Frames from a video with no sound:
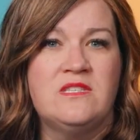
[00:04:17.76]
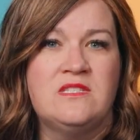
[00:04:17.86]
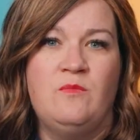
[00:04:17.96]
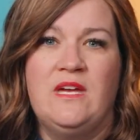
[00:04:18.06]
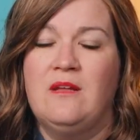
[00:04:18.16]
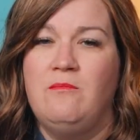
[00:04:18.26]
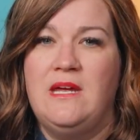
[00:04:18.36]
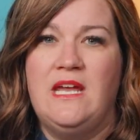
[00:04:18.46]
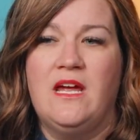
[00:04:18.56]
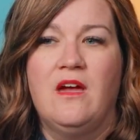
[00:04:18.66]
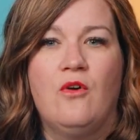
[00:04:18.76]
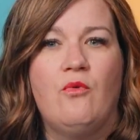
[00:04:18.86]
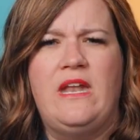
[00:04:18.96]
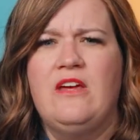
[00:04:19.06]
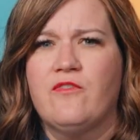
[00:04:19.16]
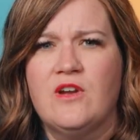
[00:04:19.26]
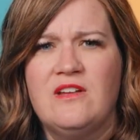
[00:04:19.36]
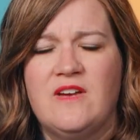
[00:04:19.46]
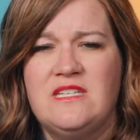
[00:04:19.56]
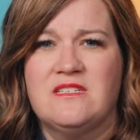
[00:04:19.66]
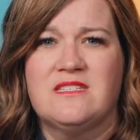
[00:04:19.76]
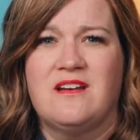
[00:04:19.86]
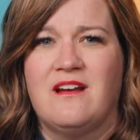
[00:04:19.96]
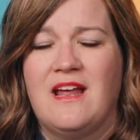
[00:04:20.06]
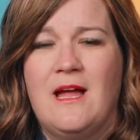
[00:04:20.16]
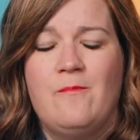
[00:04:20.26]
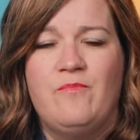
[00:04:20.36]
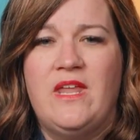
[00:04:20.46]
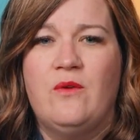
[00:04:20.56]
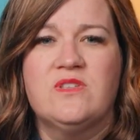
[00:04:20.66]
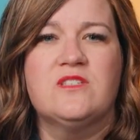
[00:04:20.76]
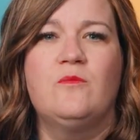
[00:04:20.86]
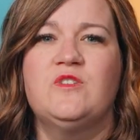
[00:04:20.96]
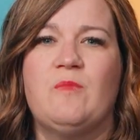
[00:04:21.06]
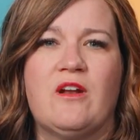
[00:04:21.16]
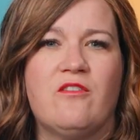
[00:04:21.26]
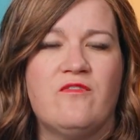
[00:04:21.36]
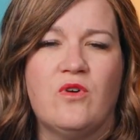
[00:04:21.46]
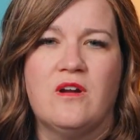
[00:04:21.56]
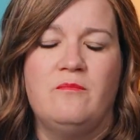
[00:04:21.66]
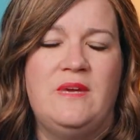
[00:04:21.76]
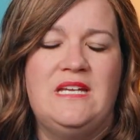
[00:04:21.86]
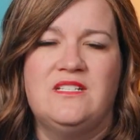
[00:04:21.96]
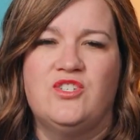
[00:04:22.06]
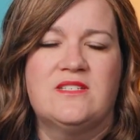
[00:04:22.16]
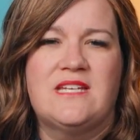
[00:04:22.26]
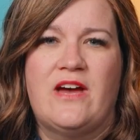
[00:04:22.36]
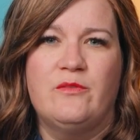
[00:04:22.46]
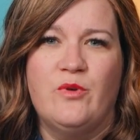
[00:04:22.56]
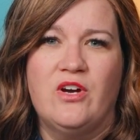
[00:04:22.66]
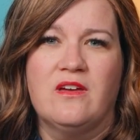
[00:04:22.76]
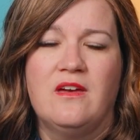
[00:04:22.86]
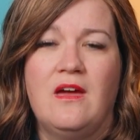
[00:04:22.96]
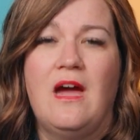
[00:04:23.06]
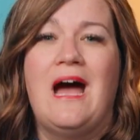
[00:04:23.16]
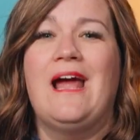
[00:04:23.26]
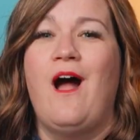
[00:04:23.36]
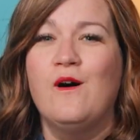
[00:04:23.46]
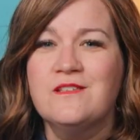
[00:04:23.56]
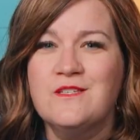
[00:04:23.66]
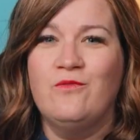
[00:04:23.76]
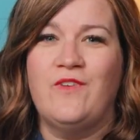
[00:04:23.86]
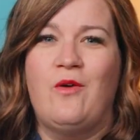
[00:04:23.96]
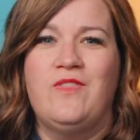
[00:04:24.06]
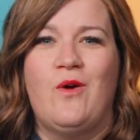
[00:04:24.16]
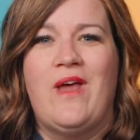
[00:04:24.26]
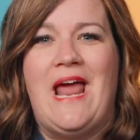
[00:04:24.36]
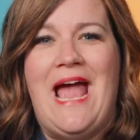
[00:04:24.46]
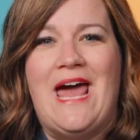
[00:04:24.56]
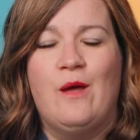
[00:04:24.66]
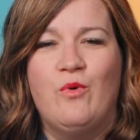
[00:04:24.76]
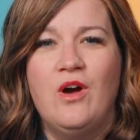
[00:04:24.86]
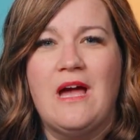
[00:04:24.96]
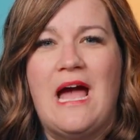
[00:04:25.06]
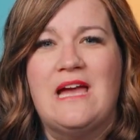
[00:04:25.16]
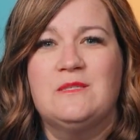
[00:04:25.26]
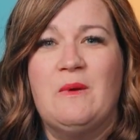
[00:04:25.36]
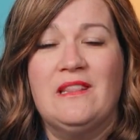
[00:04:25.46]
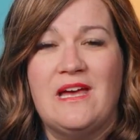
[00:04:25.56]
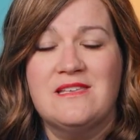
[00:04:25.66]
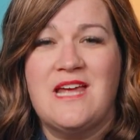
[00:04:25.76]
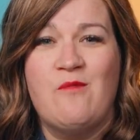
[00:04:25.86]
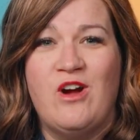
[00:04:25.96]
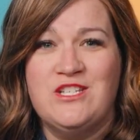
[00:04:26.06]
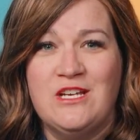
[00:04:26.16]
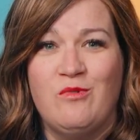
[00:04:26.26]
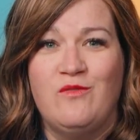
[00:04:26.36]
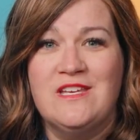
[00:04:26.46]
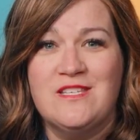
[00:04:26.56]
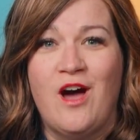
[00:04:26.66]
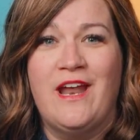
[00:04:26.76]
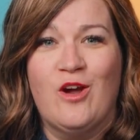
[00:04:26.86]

to be at a meeting, waiting for an event to start. And it was so much better for me to just have a book. I also found that when I had a book, I spent less time watching movies on